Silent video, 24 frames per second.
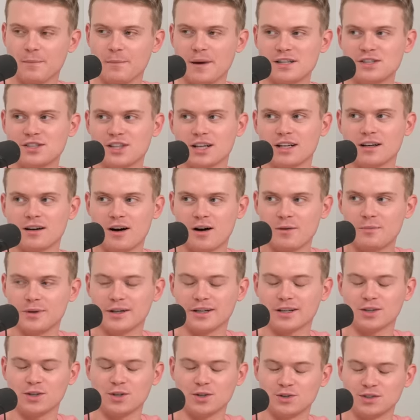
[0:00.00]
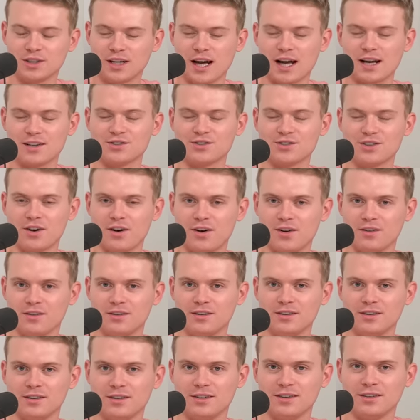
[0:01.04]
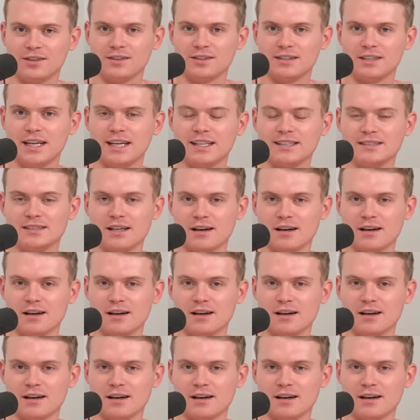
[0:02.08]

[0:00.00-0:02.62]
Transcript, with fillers: catch magic on. carpet could catch on. It